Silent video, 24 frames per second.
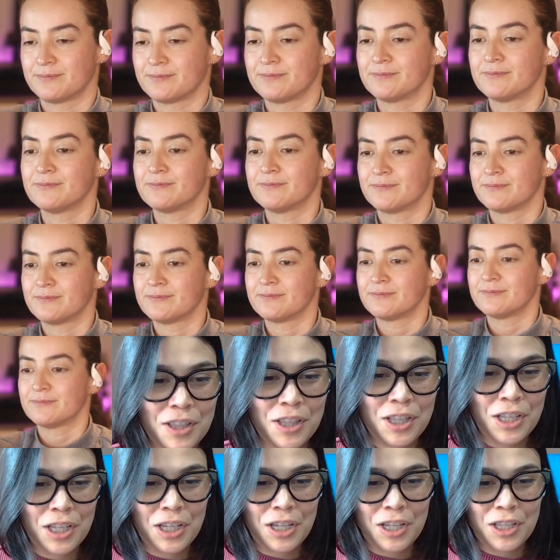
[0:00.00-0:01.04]
So you
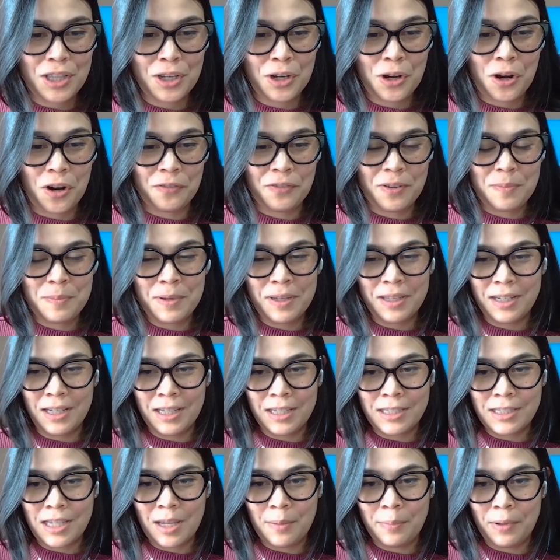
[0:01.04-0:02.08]
mentioned the coffee bean
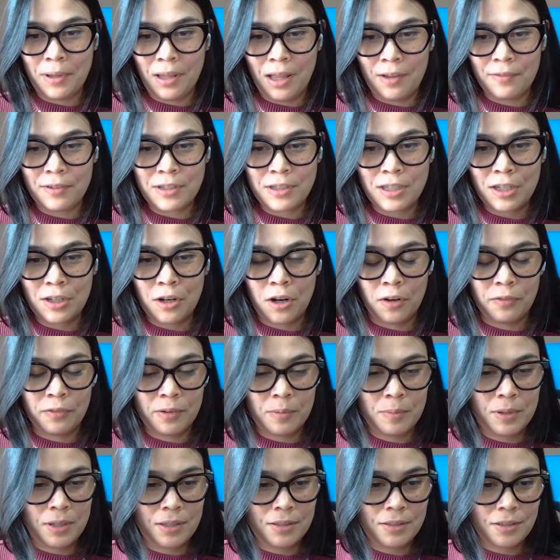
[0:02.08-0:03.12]
example. Obviously, coffee
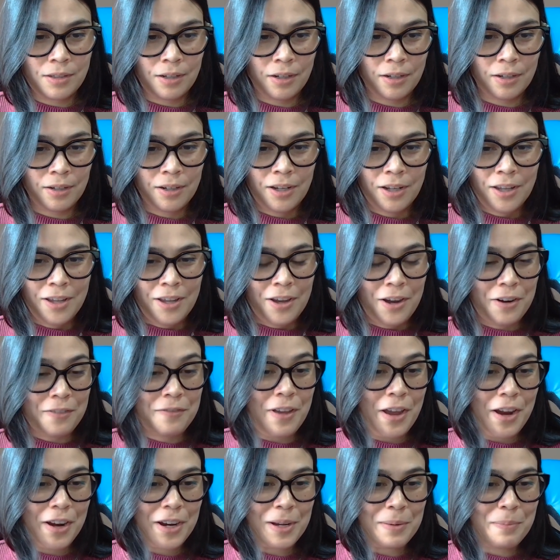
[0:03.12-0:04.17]
beans are
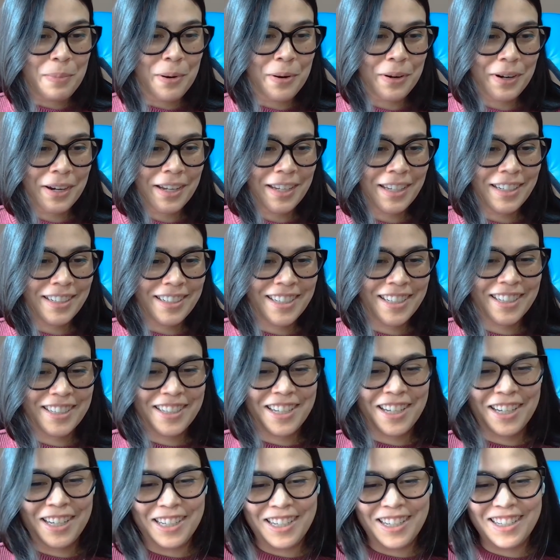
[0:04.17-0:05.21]
very important
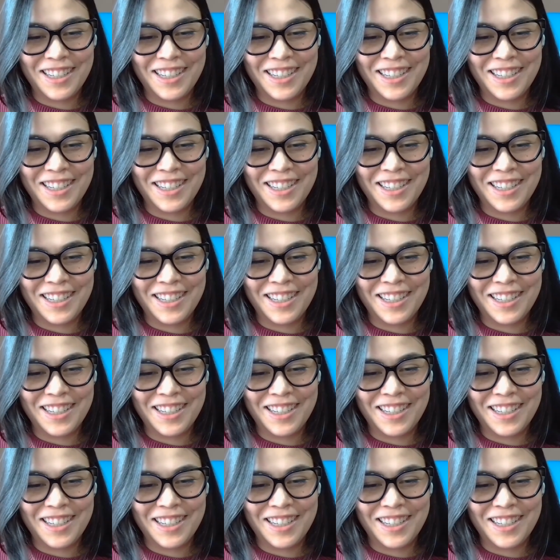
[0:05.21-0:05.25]
to